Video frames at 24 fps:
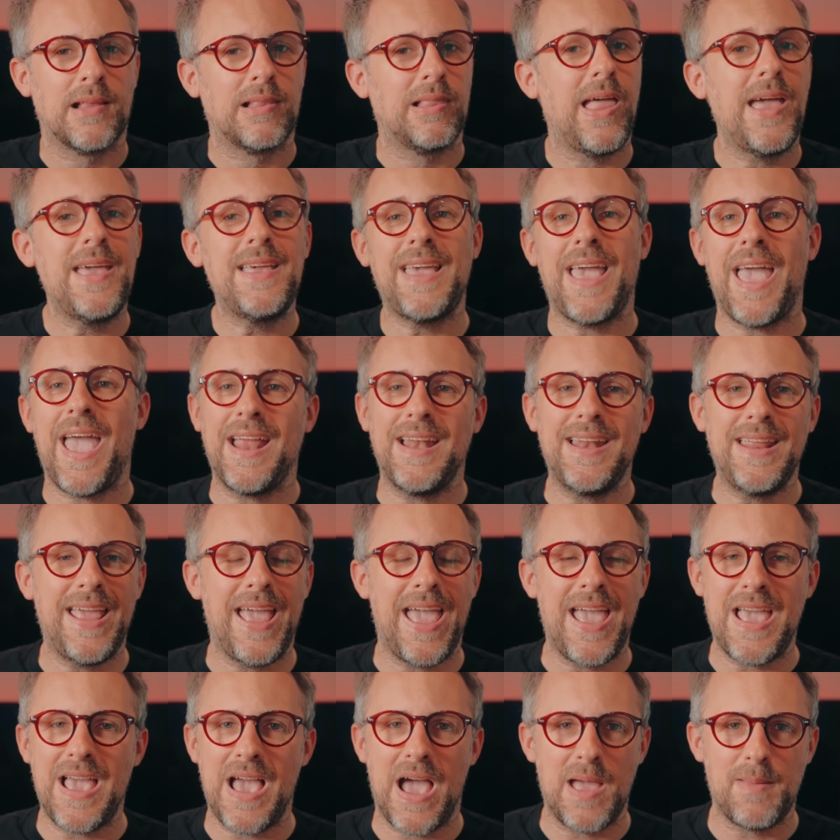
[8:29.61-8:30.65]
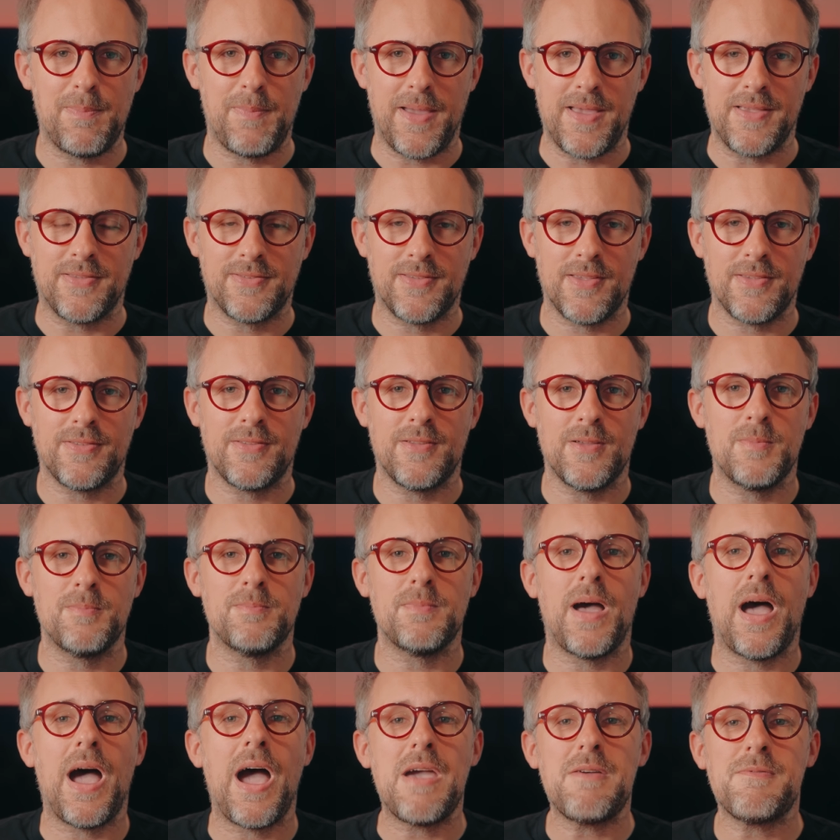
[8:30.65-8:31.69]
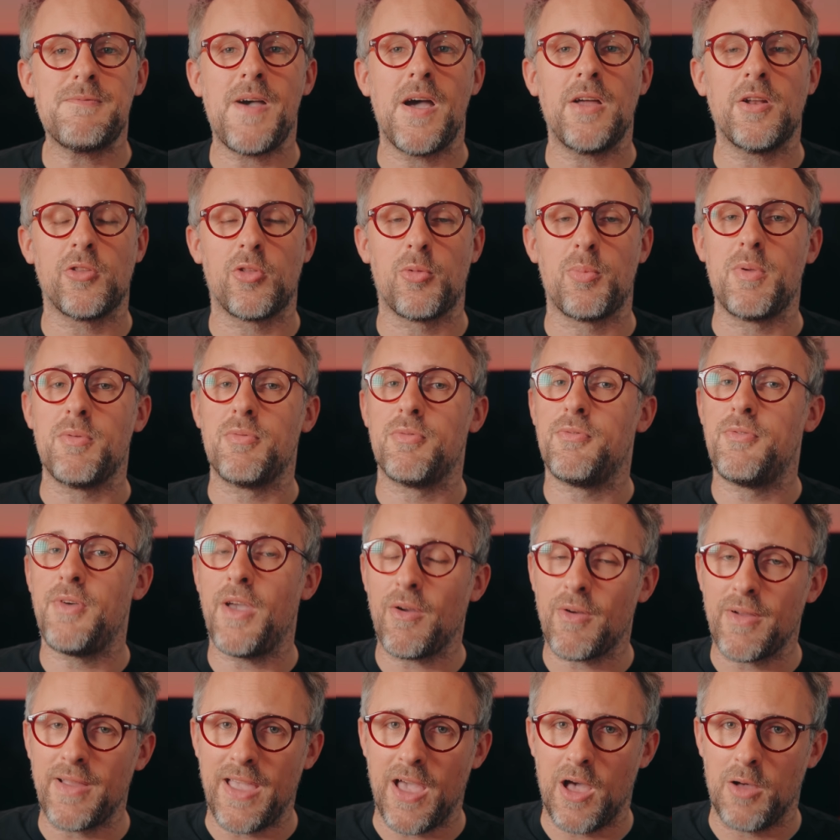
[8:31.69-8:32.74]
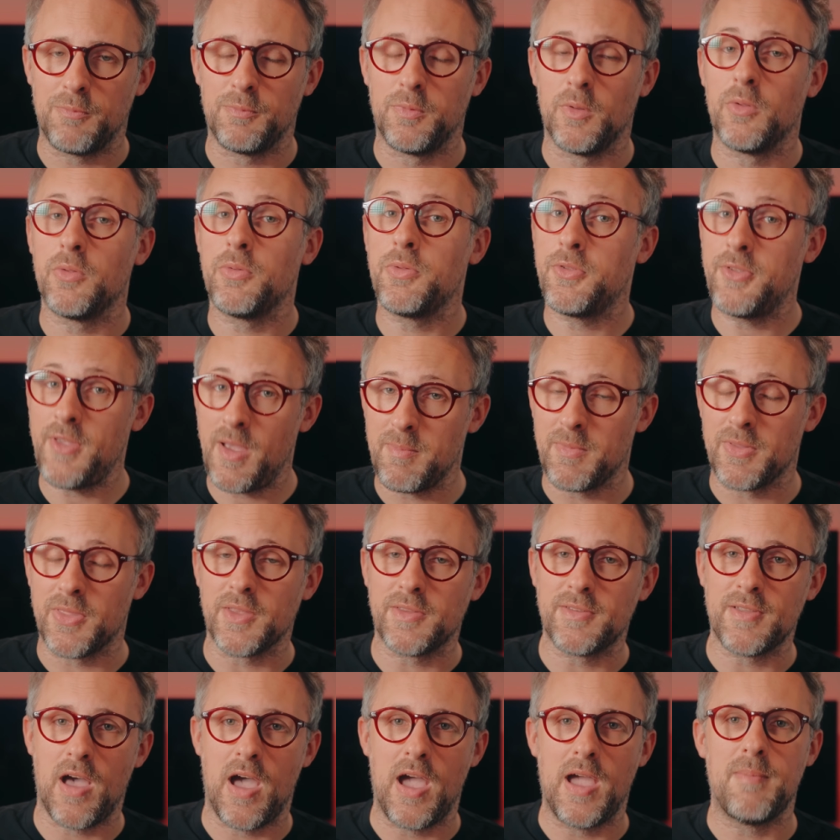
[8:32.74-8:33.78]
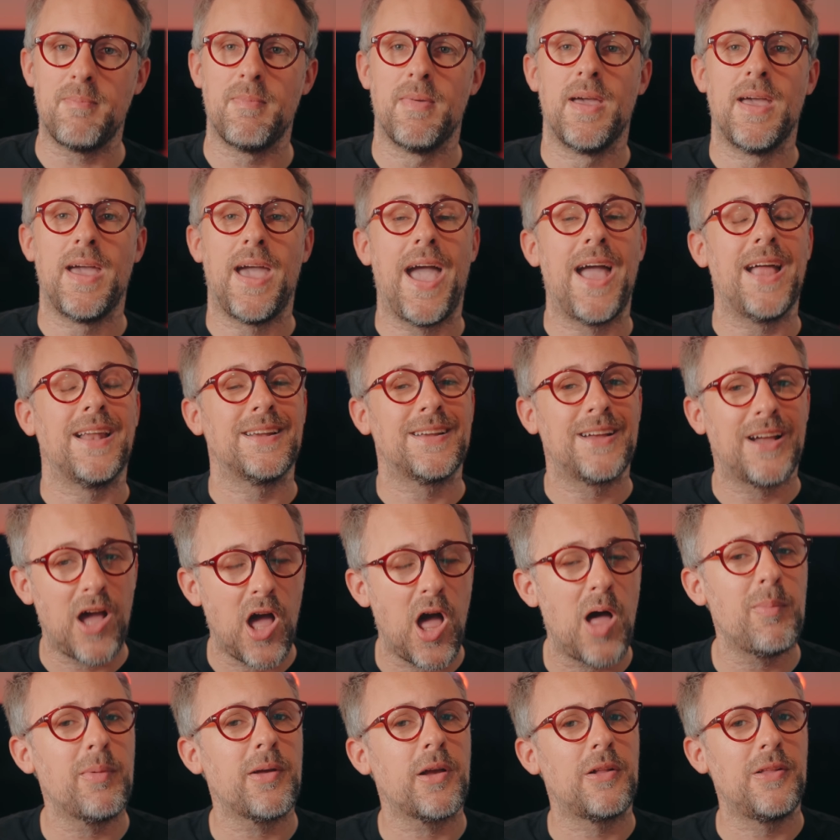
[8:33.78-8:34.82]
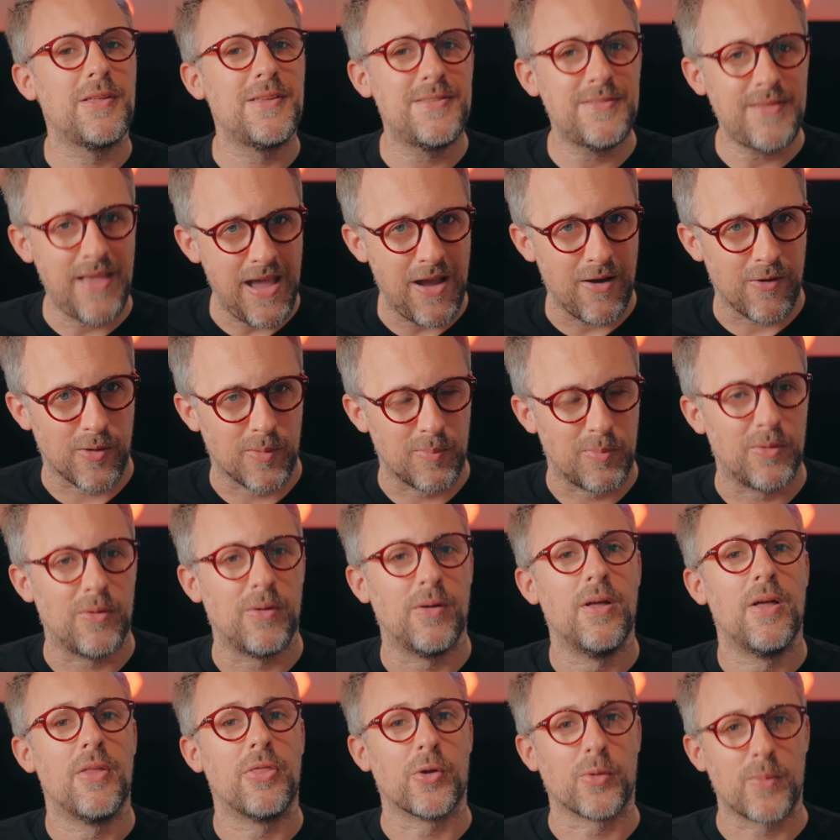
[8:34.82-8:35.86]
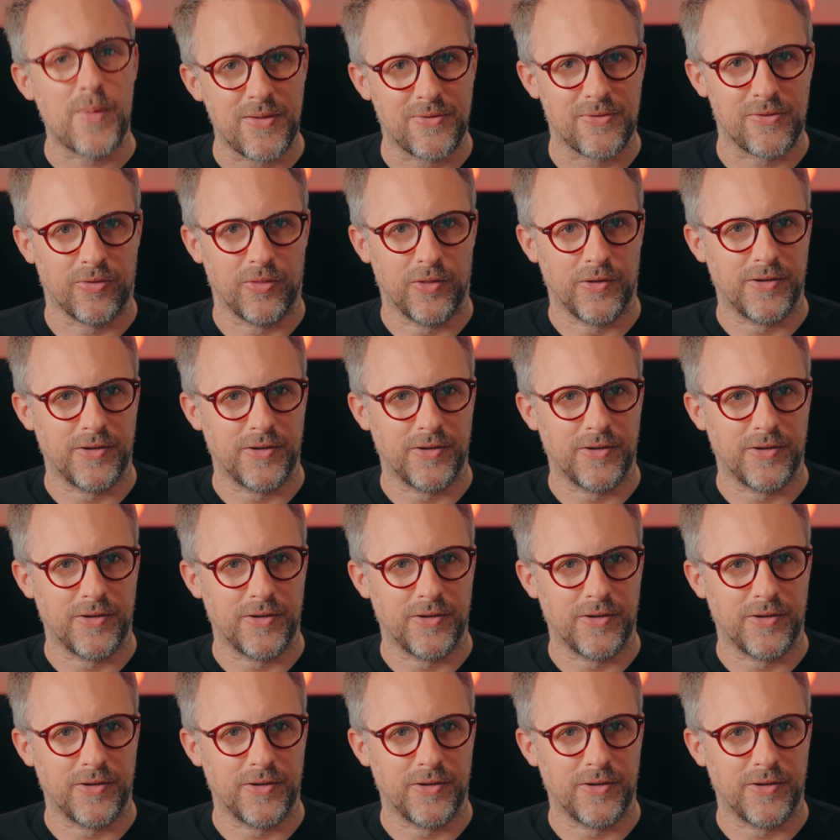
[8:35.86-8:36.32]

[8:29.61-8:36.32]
Like any AI-based system, I found it to be very helpful some of the time and comically terrible the rest of the